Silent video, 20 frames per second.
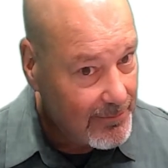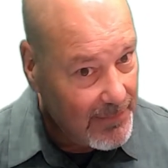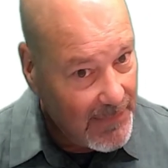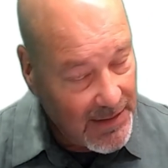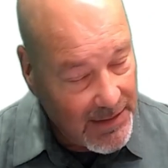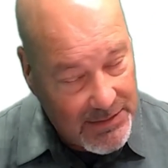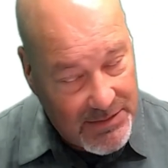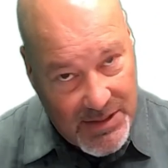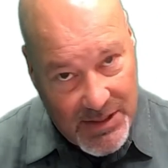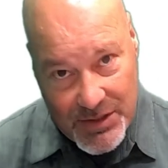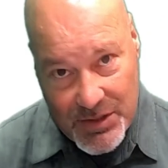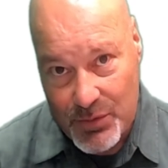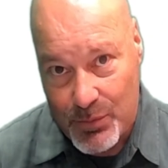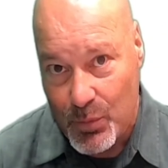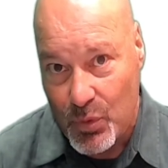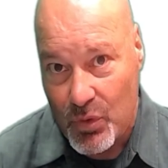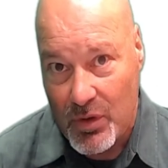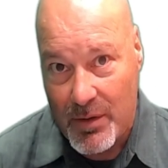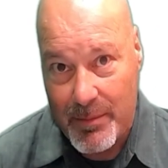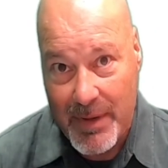I'll tell you
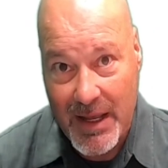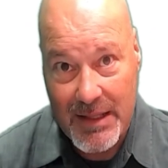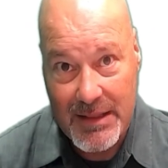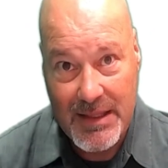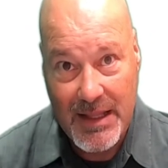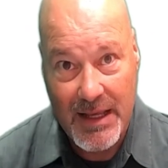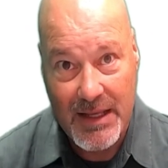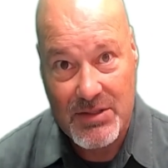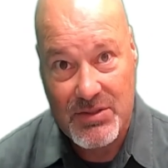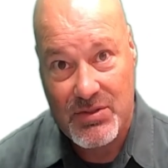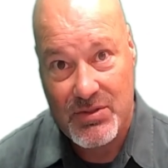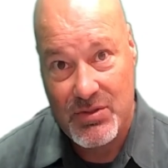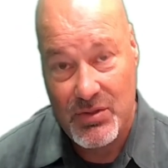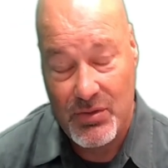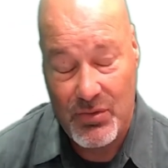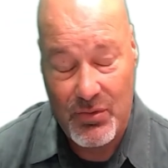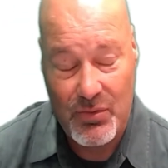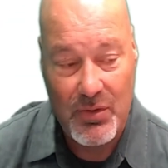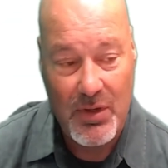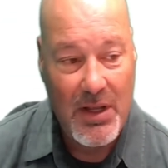more about that
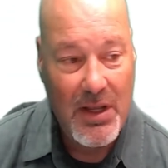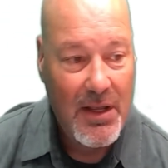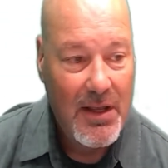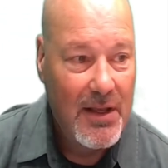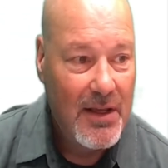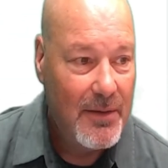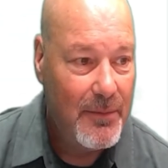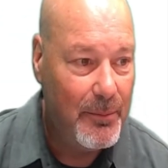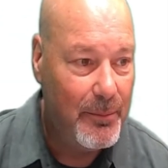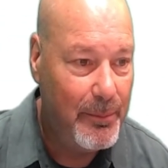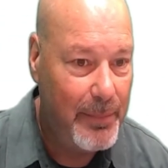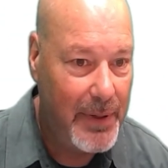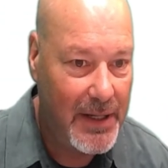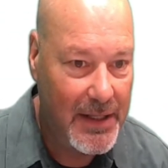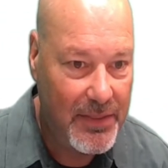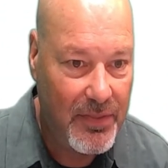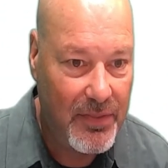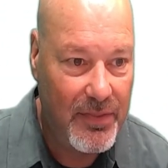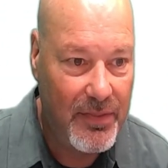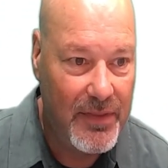soon.
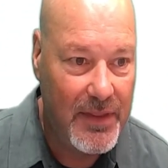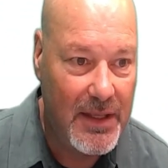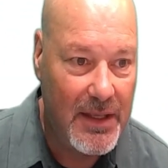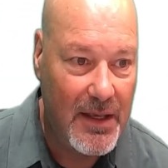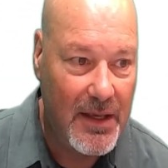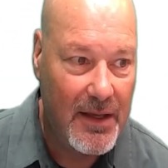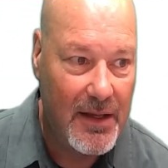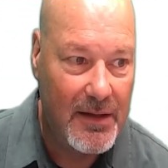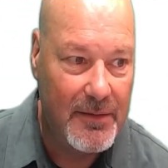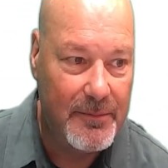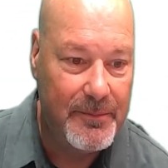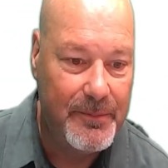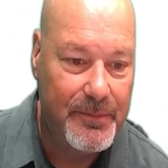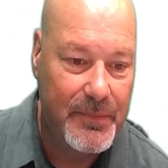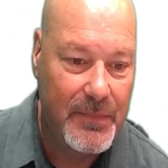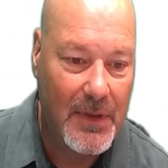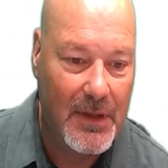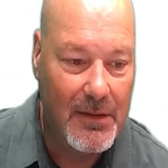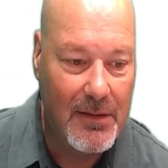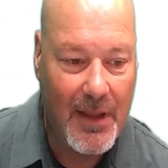But
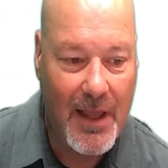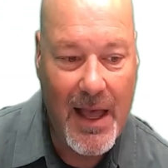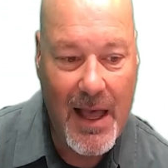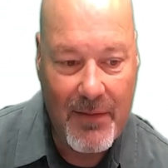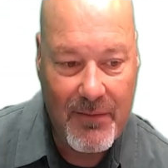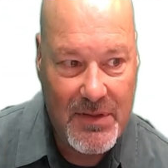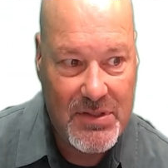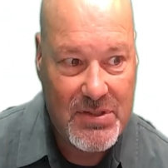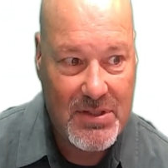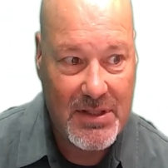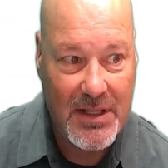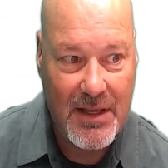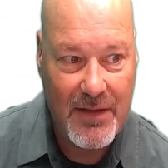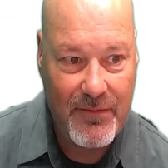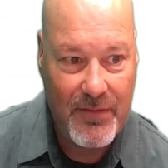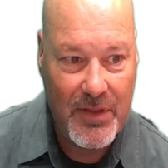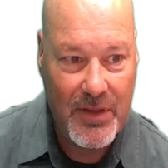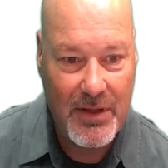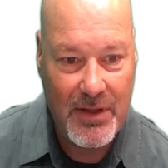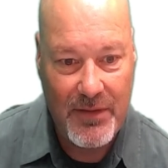obviously,
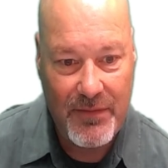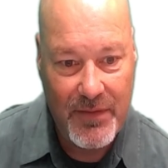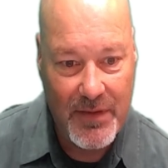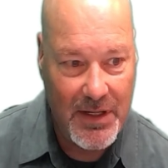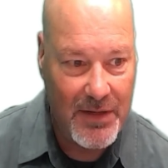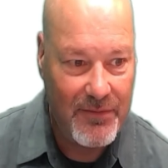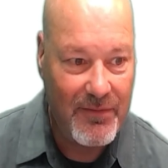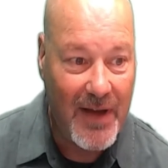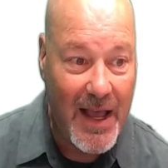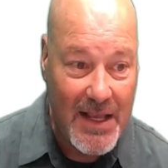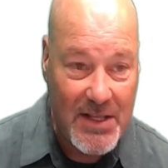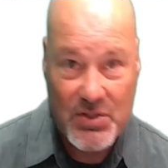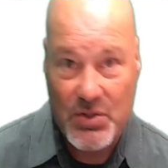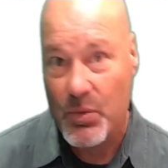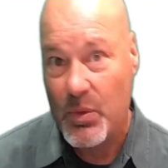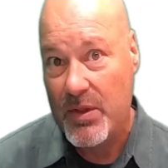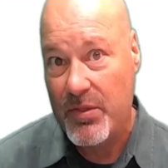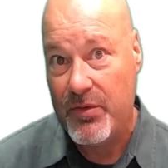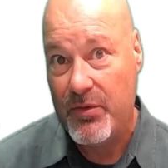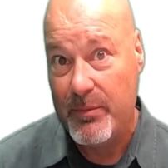if an advisor
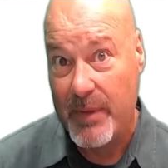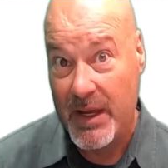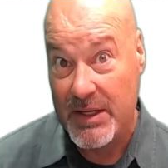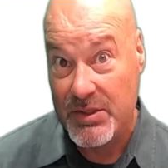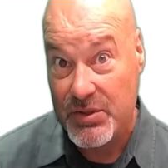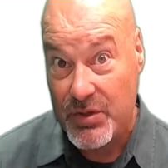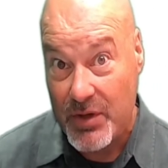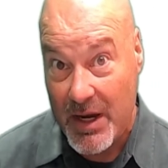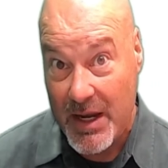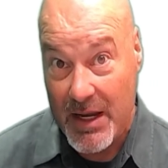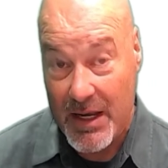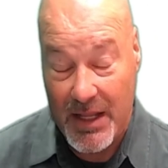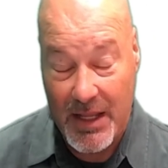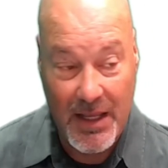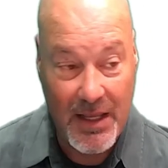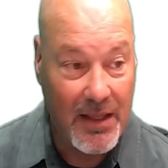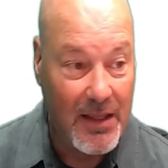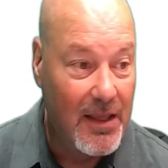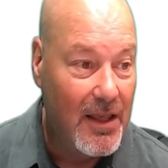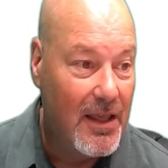went through my
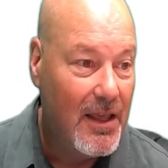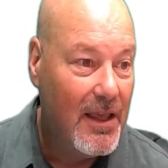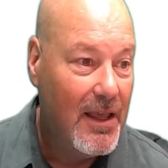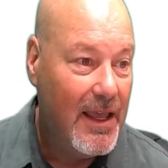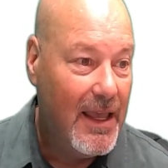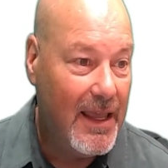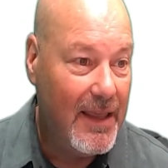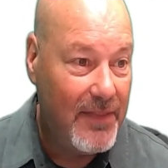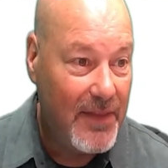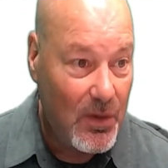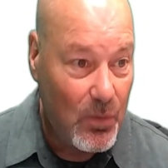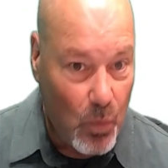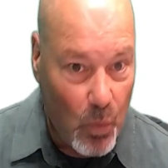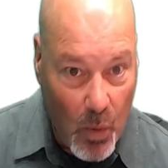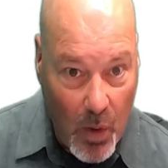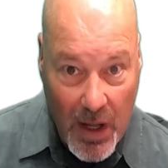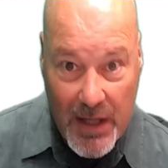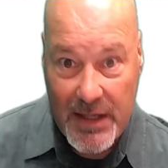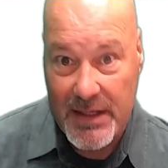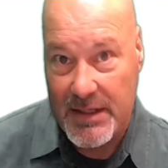training and then
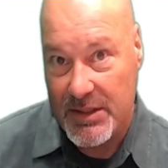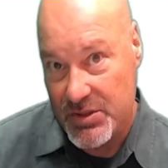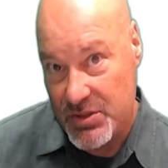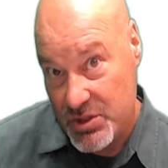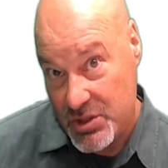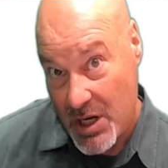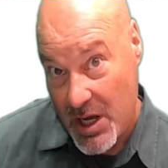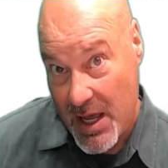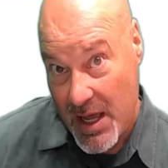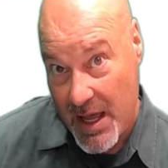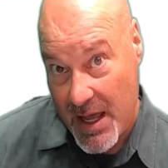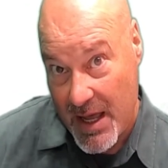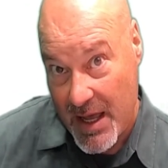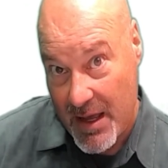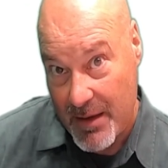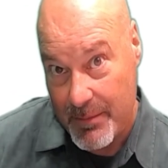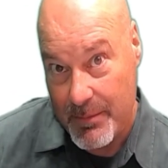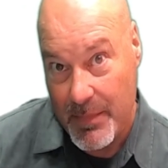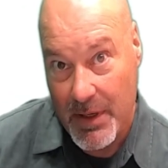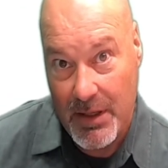wanted a
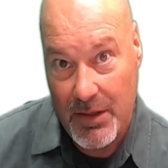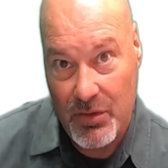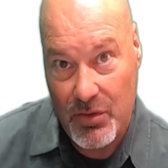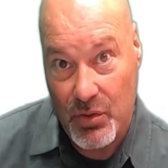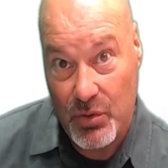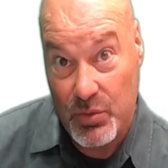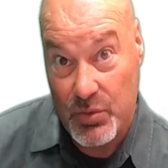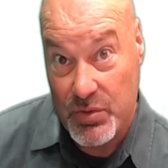job in New